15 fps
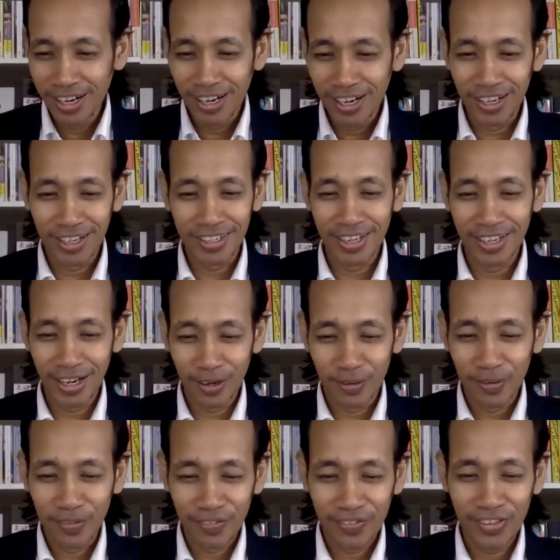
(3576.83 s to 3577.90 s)
Uh,
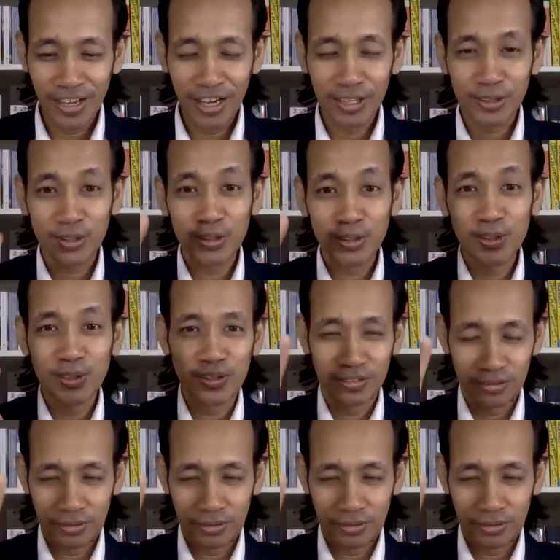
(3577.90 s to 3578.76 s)
now, there are two